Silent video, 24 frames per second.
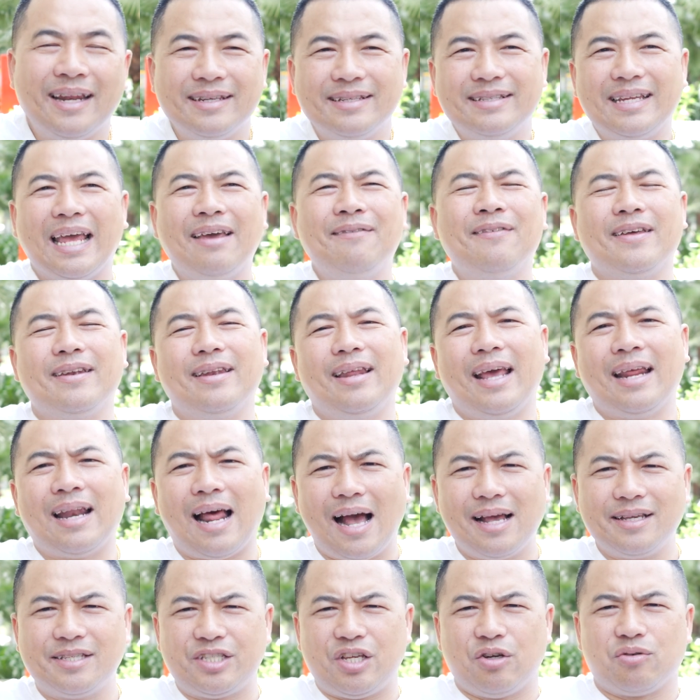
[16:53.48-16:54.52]
David and
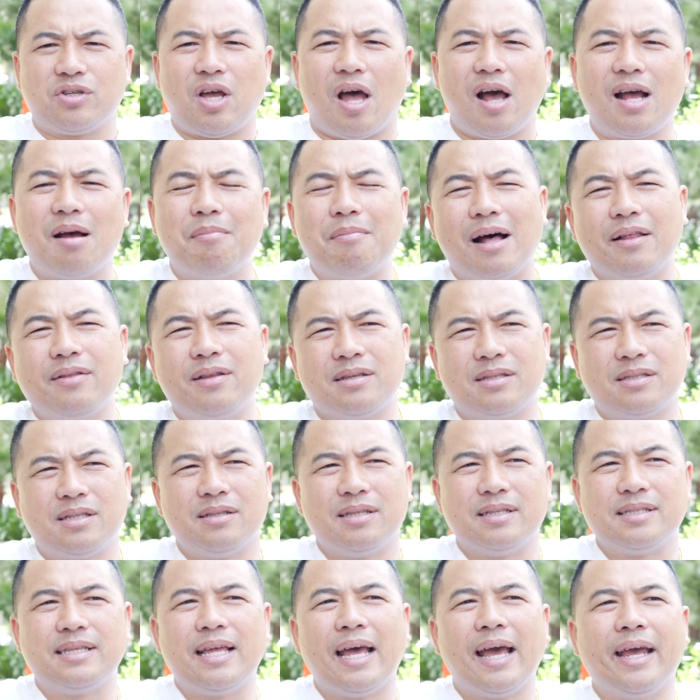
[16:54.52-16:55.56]
I still talk about this to
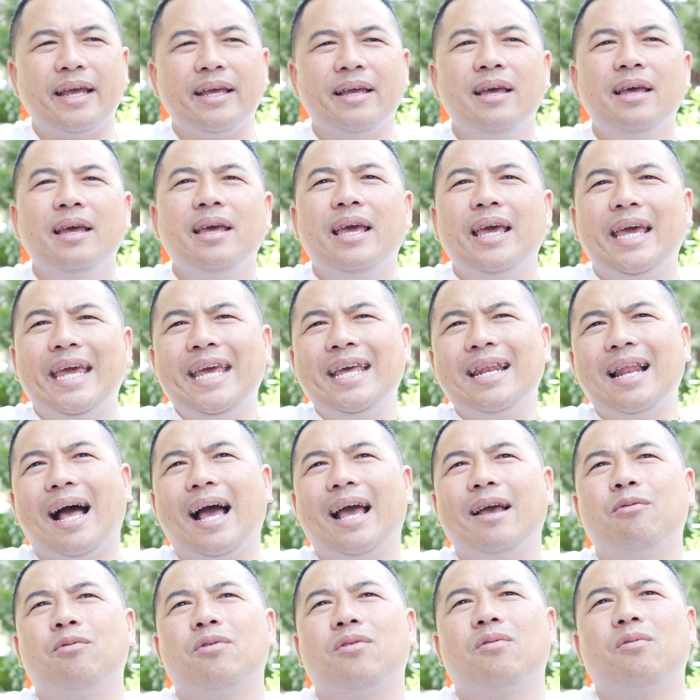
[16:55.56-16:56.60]
this day. He and
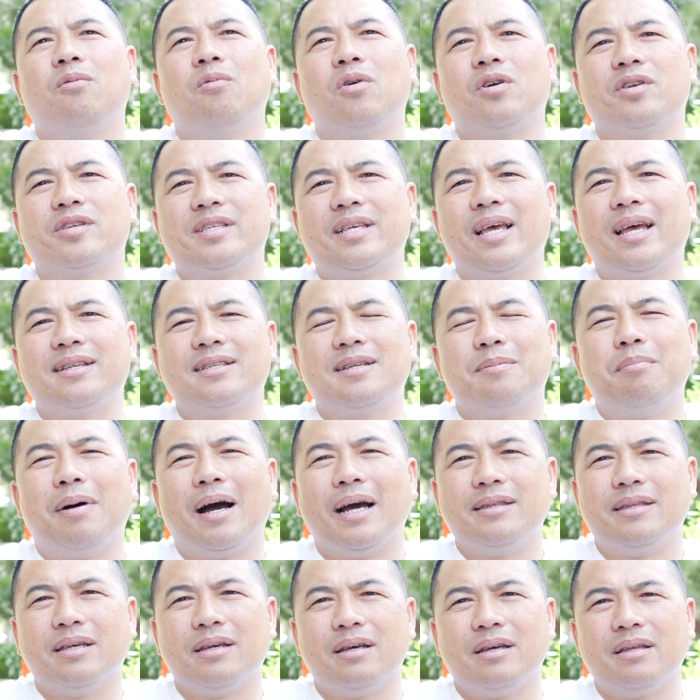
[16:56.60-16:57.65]
I were sent
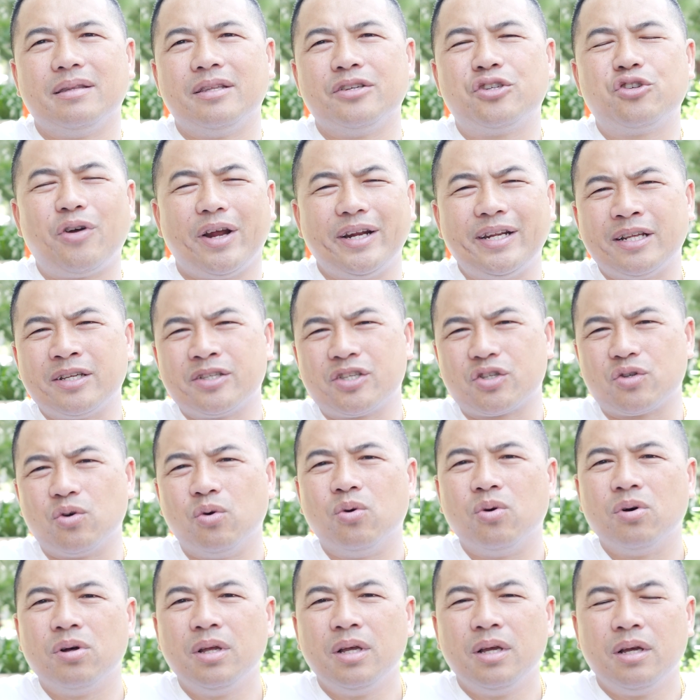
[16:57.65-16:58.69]
by the trading
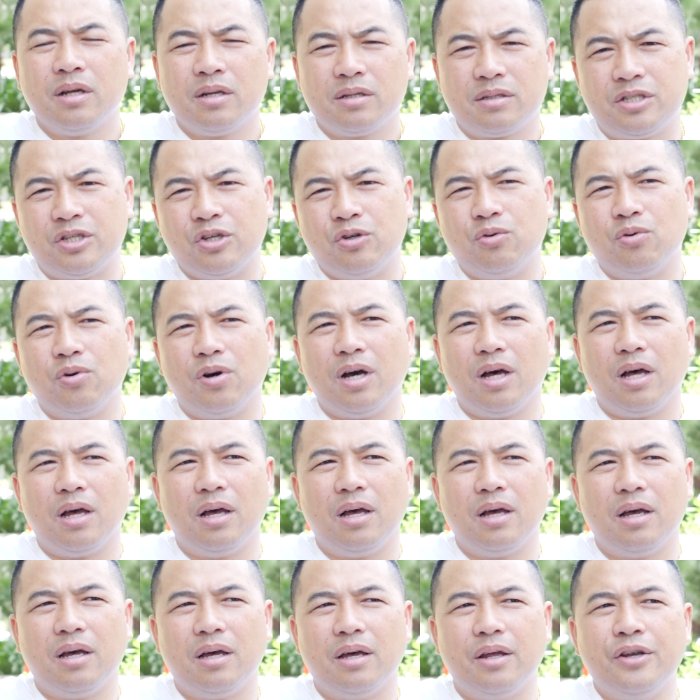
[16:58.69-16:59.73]
school
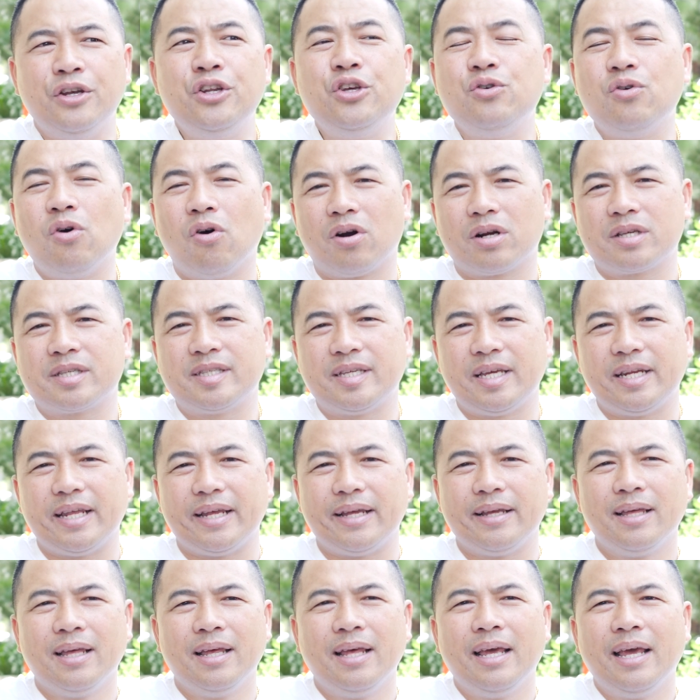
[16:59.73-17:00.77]
to New York
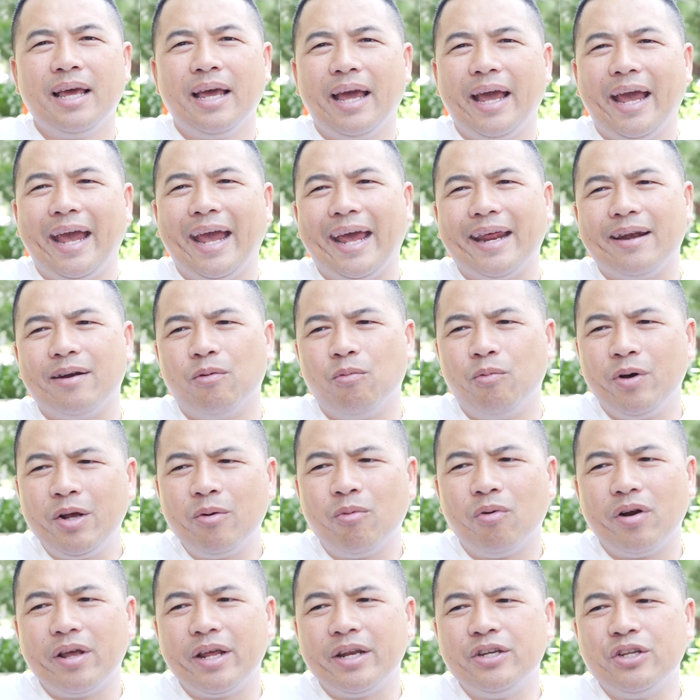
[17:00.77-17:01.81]
City, and we
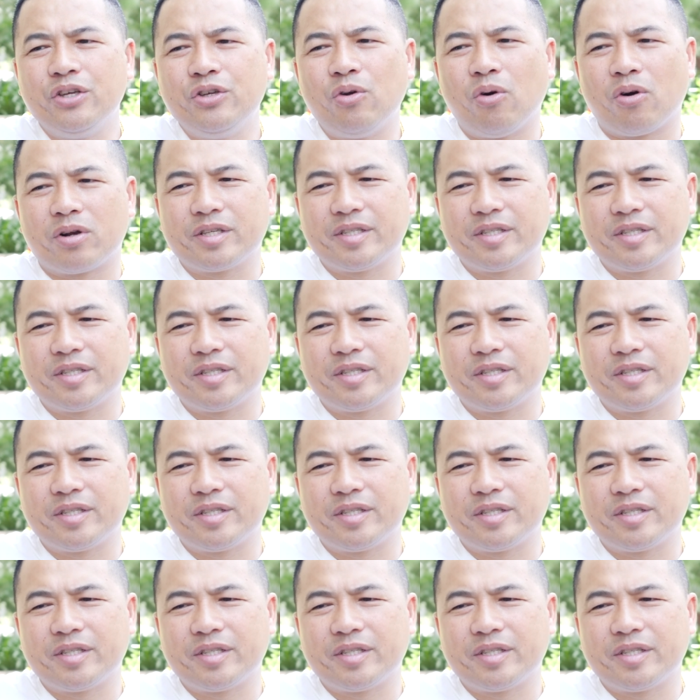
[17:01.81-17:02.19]
were in New York